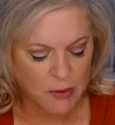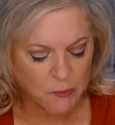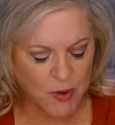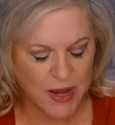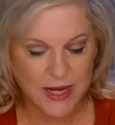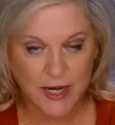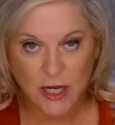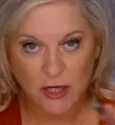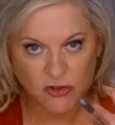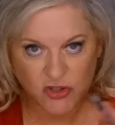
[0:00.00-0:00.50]

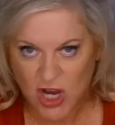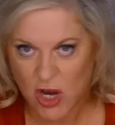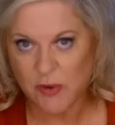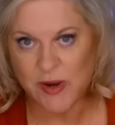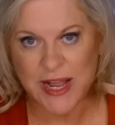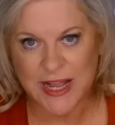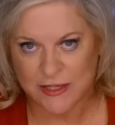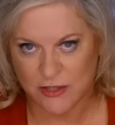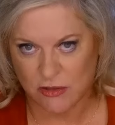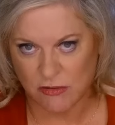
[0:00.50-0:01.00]
Wait, don't
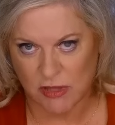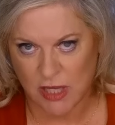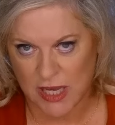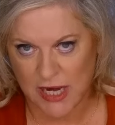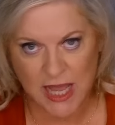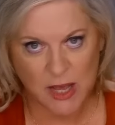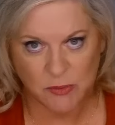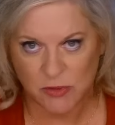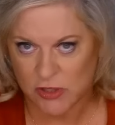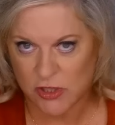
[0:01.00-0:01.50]
answer
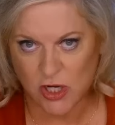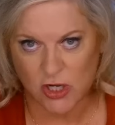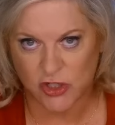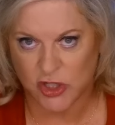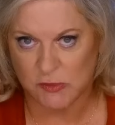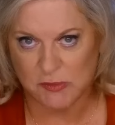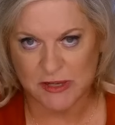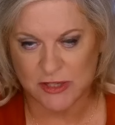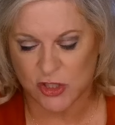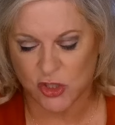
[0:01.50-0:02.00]
that. I want to talk to
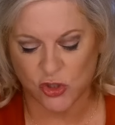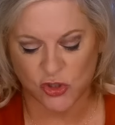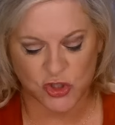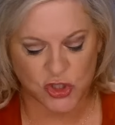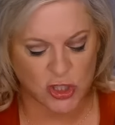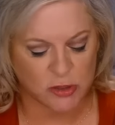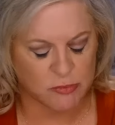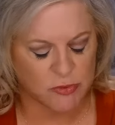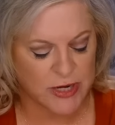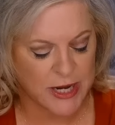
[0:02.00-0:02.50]
you about
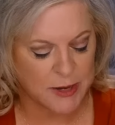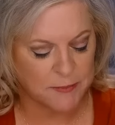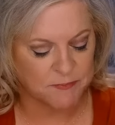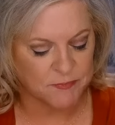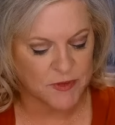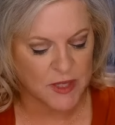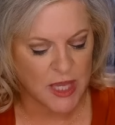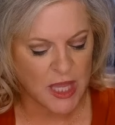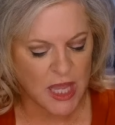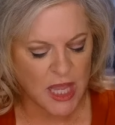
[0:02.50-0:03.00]
Sergio Brown.
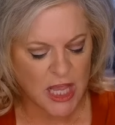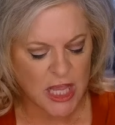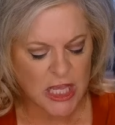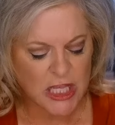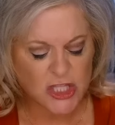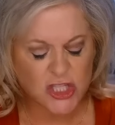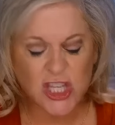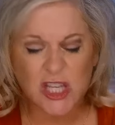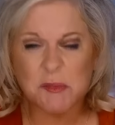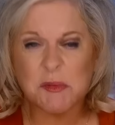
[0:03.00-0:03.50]

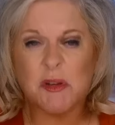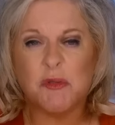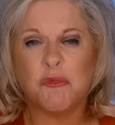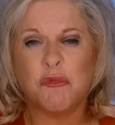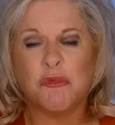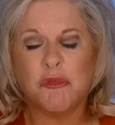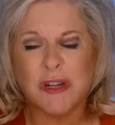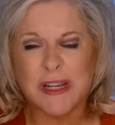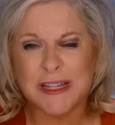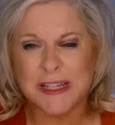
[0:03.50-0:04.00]
It's going to
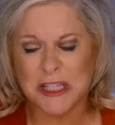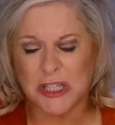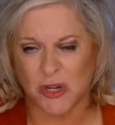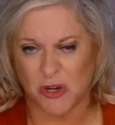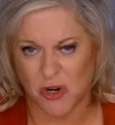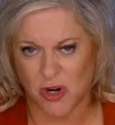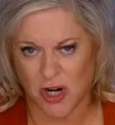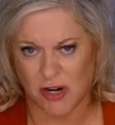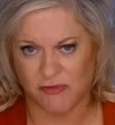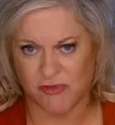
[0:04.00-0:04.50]
be really
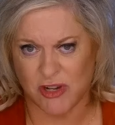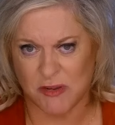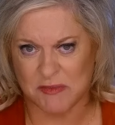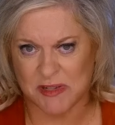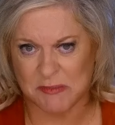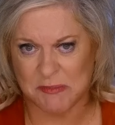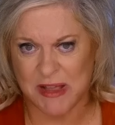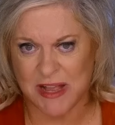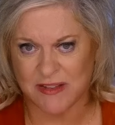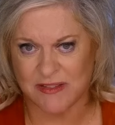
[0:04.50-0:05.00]
hard for him
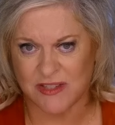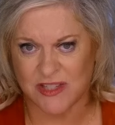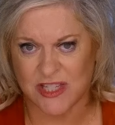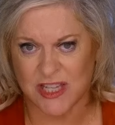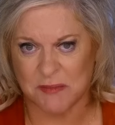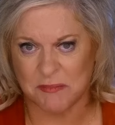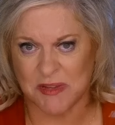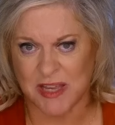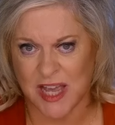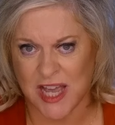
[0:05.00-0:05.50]
to mount
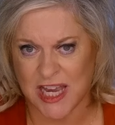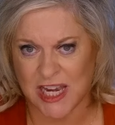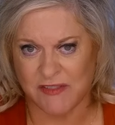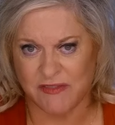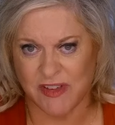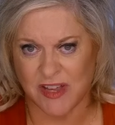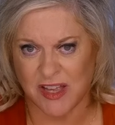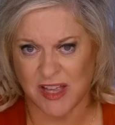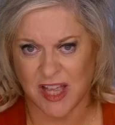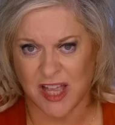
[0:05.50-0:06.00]
some kind of
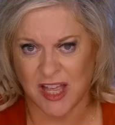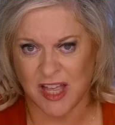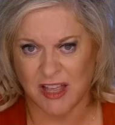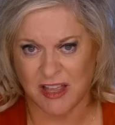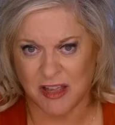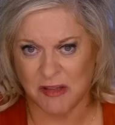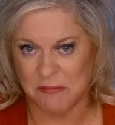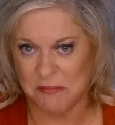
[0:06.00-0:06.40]
a